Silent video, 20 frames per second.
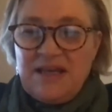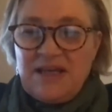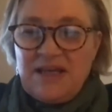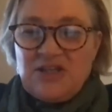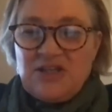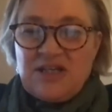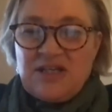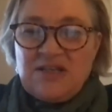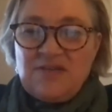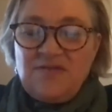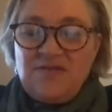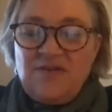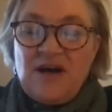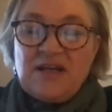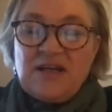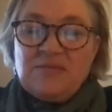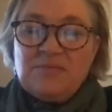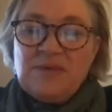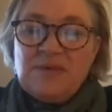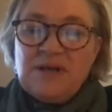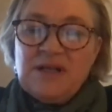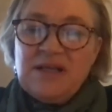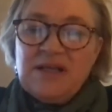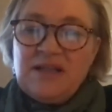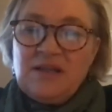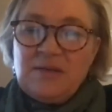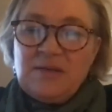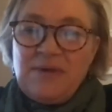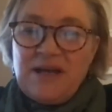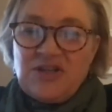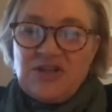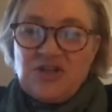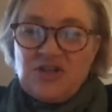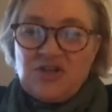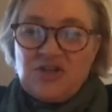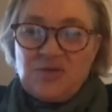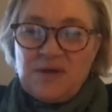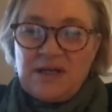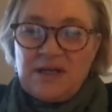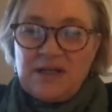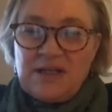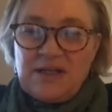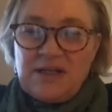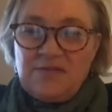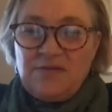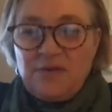are justified in billing the patient directly